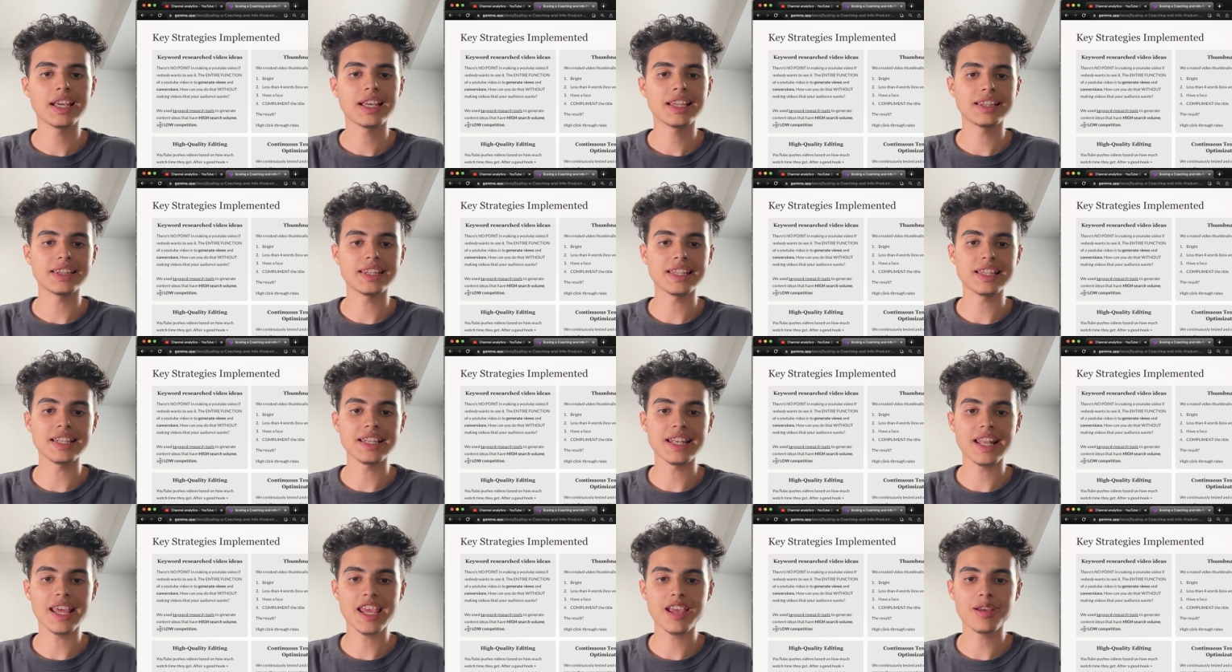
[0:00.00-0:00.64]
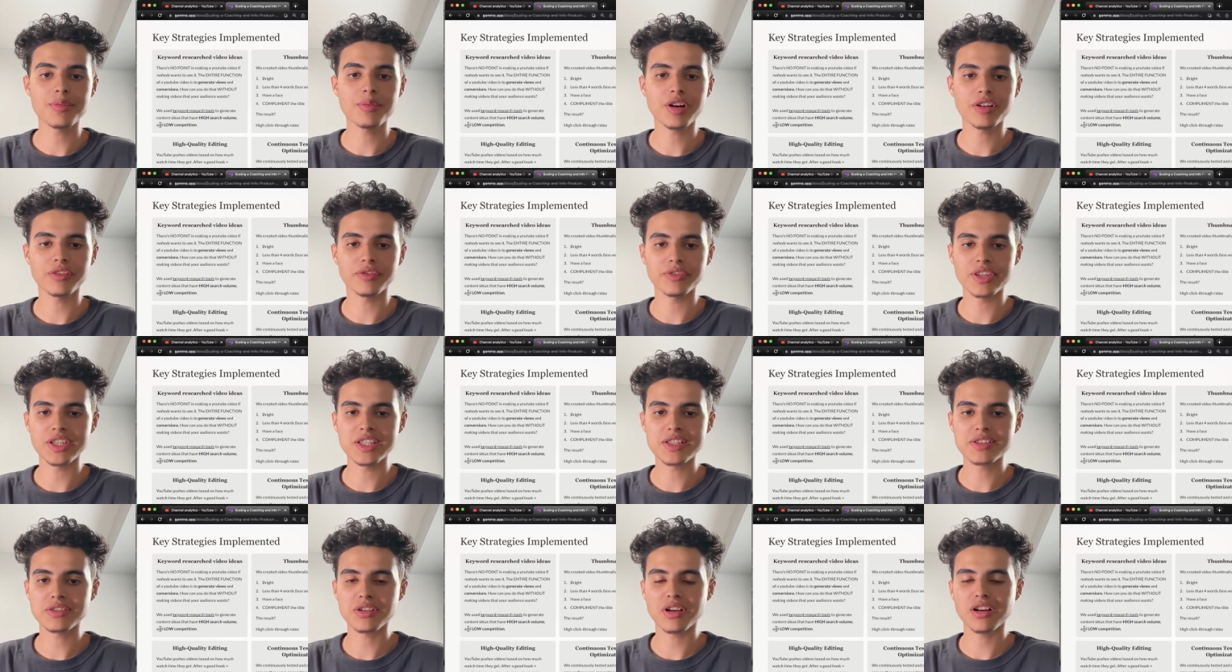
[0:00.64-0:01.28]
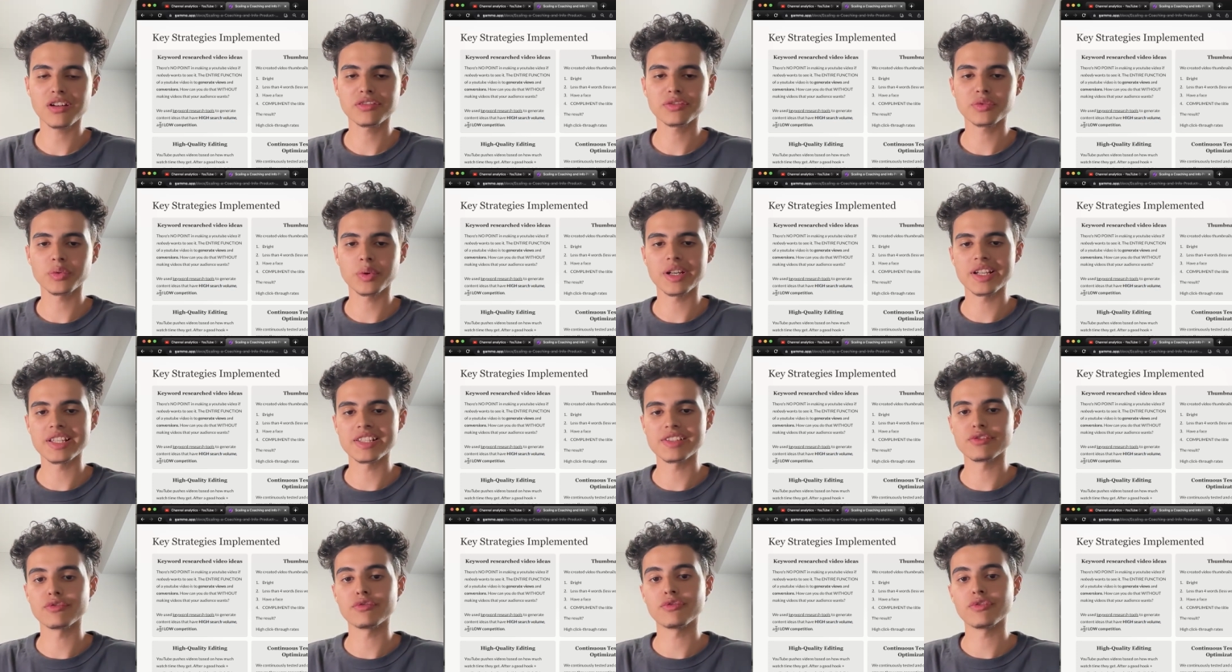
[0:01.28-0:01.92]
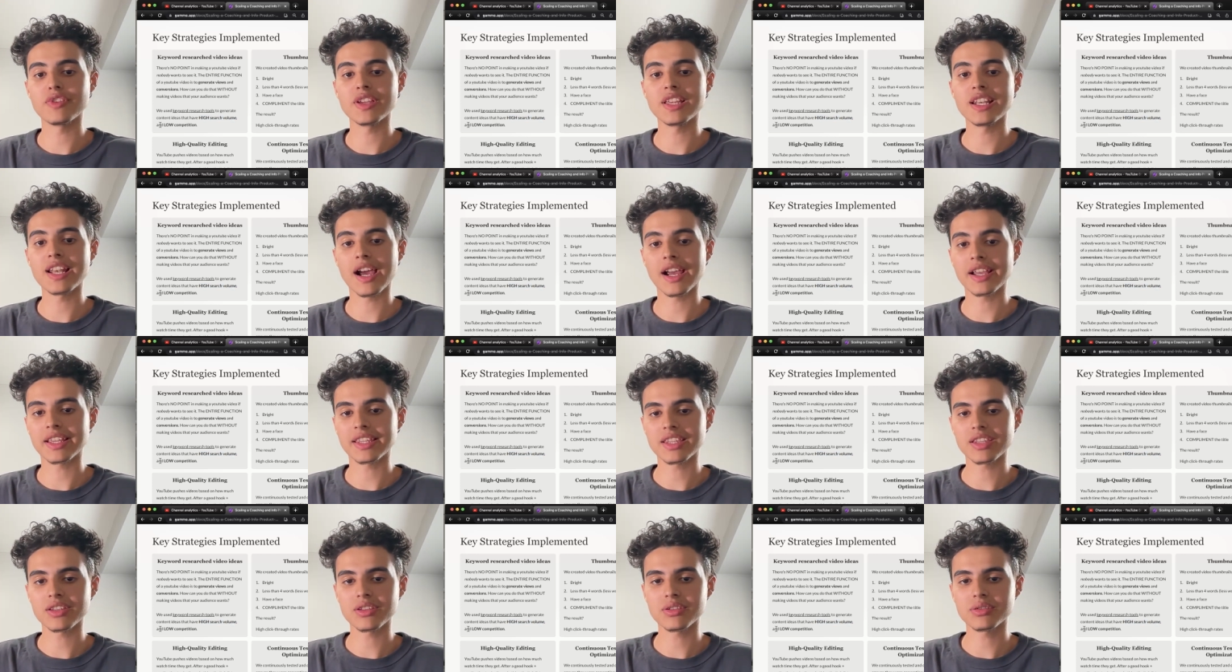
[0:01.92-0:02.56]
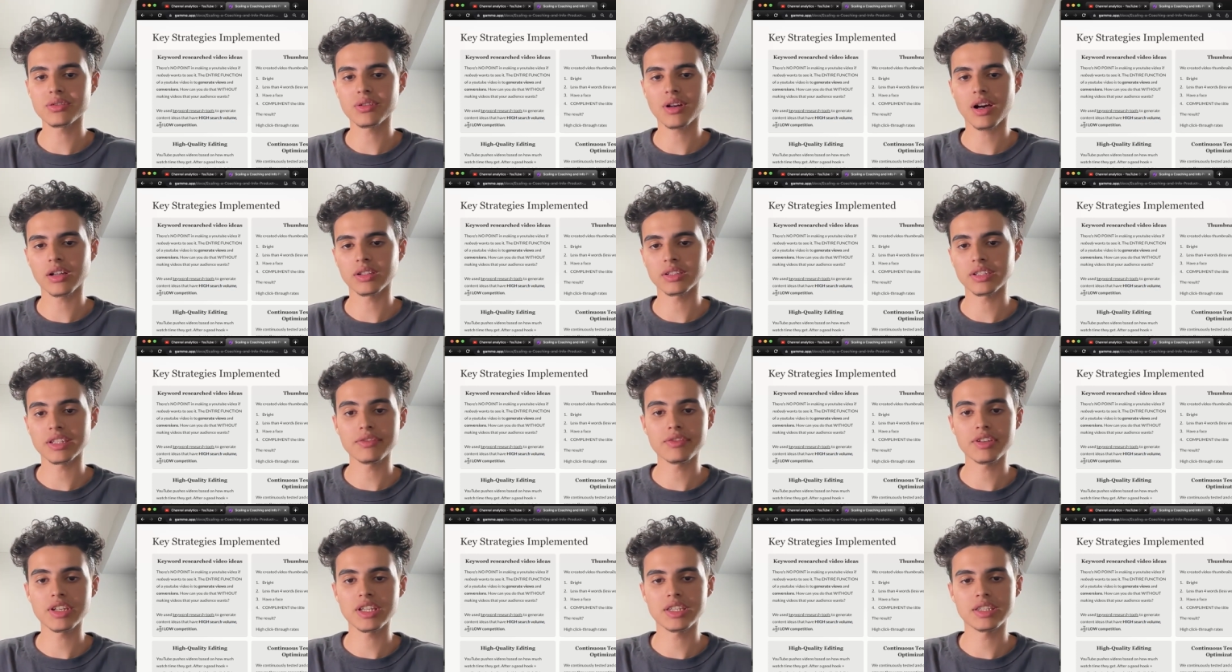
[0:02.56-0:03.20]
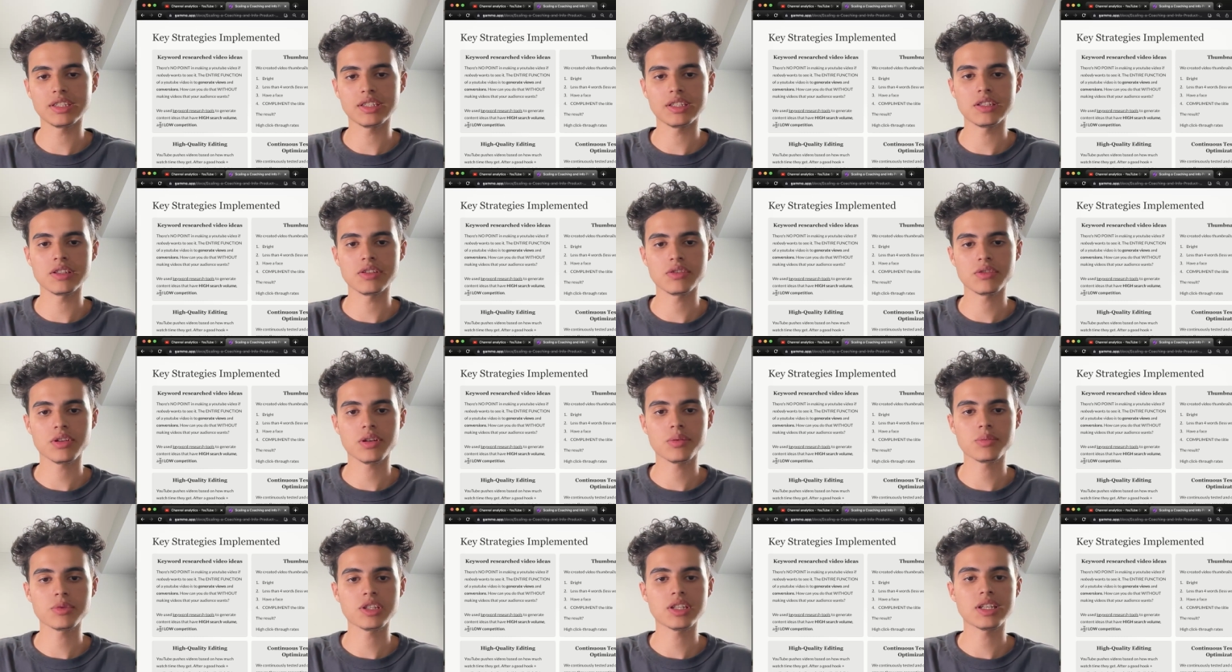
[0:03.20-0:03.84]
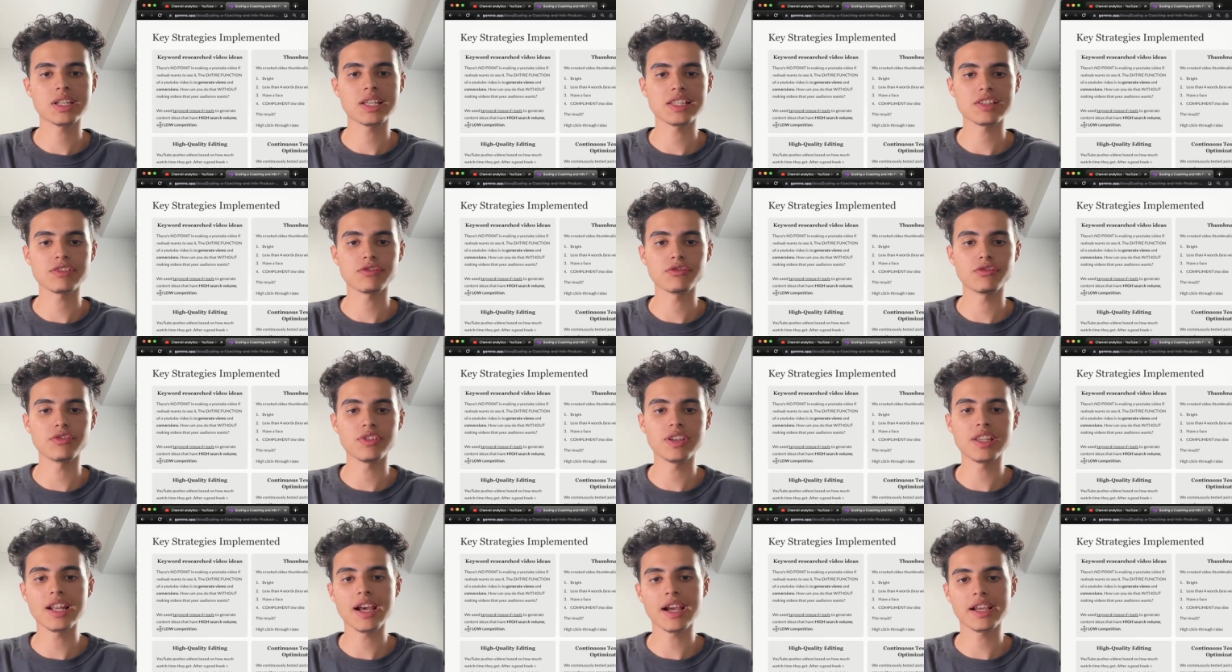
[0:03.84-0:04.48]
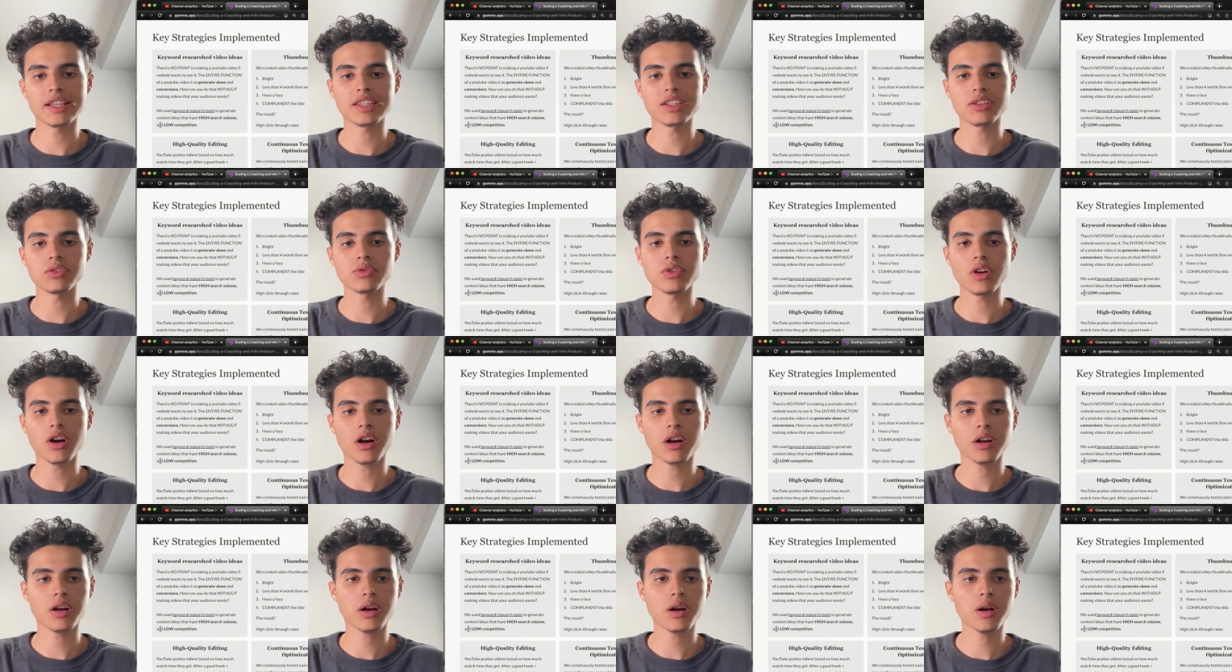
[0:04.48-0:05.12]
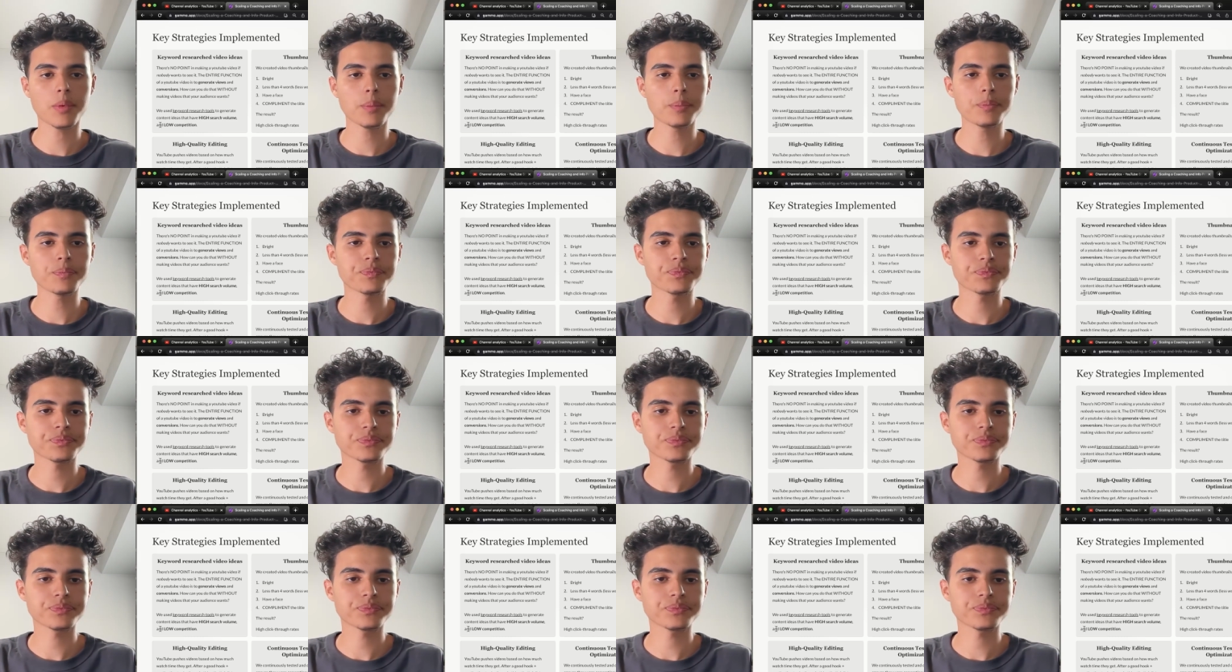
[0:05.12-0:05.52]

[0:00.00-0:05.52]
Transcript: The name of this software is vidIQ. I'll leave it in the description. It's vidIQ.com.